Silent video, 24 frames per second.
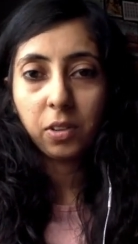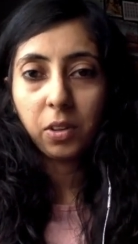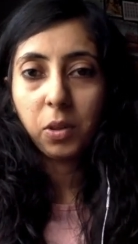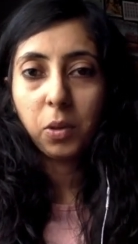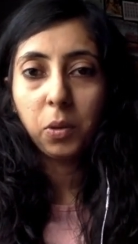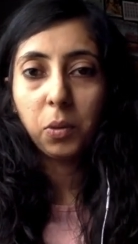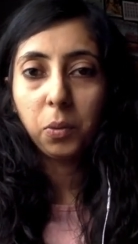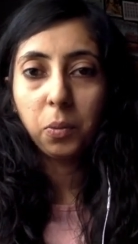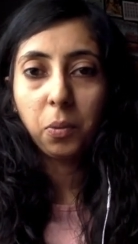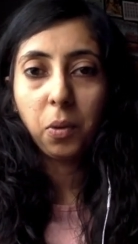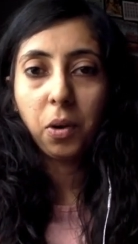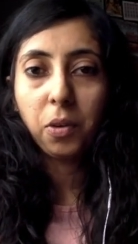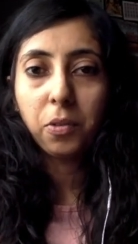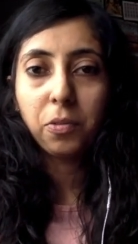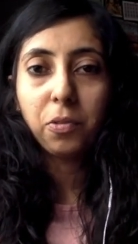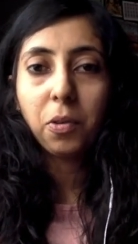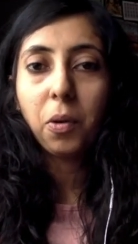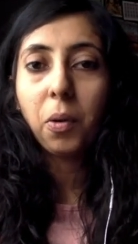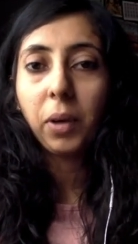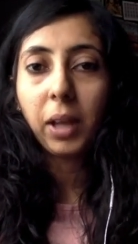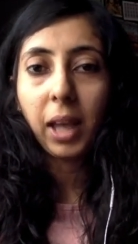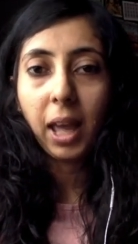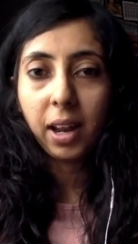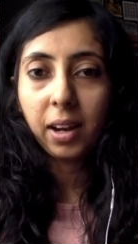You want
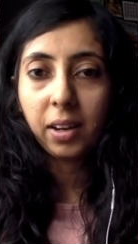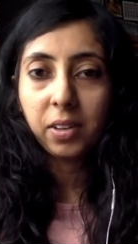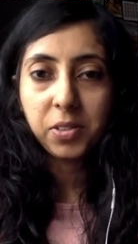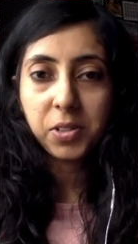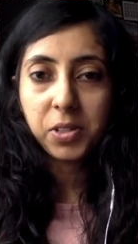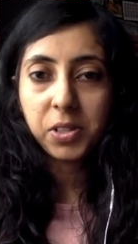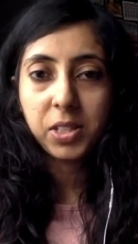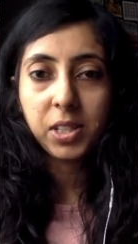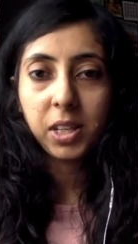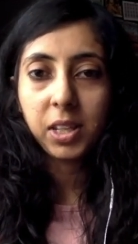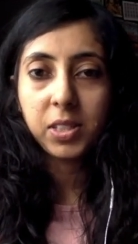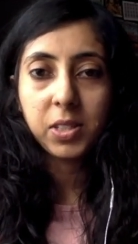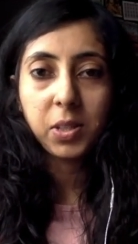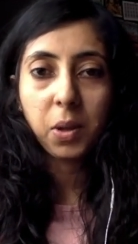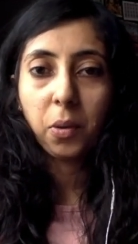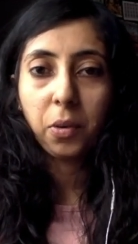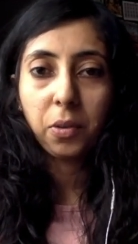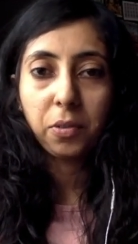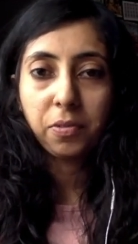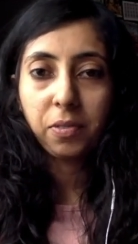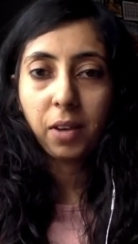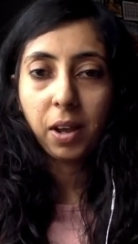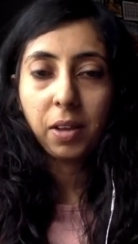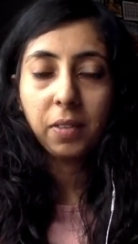four characteristics out
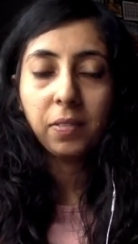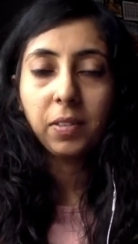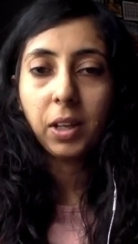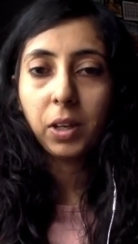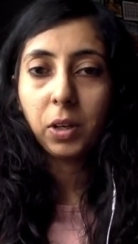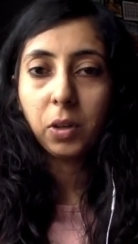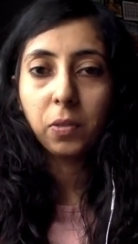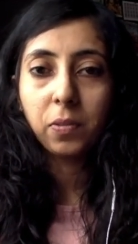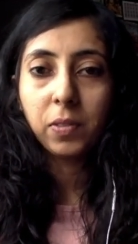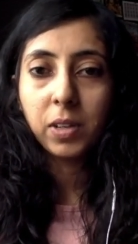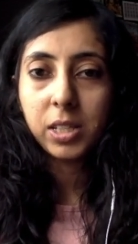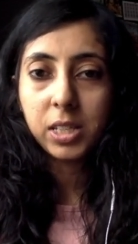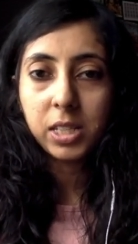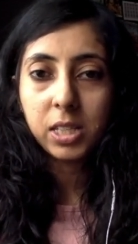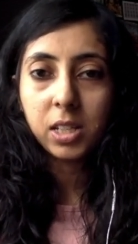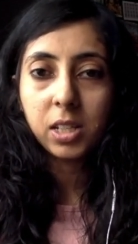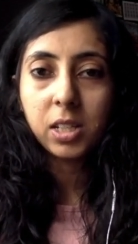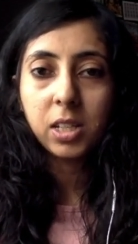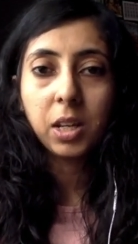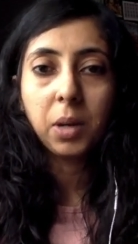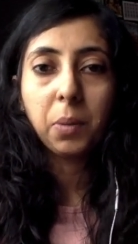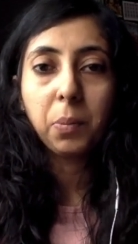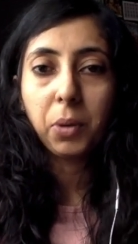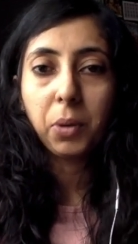of five that you've listed
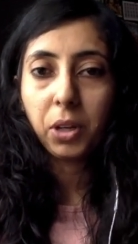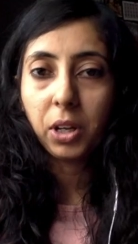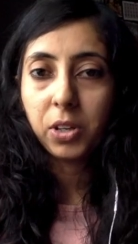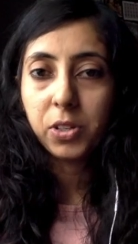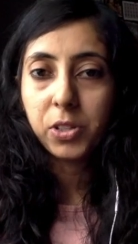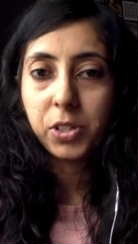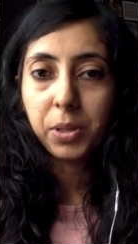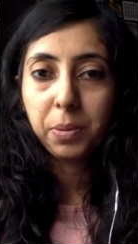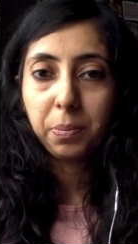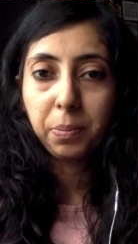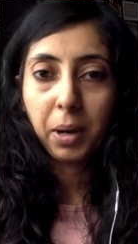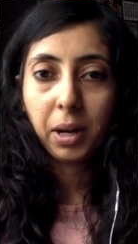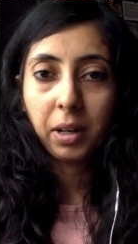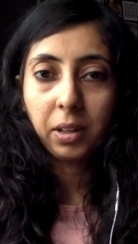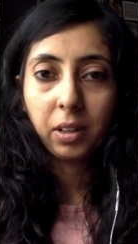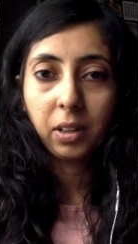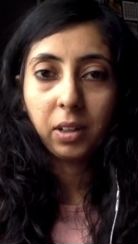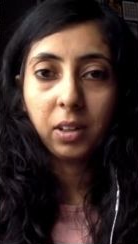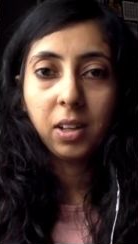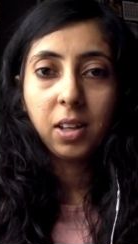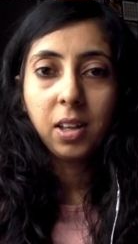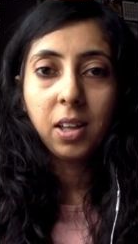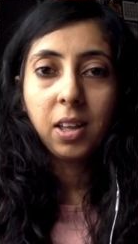in a potential partner.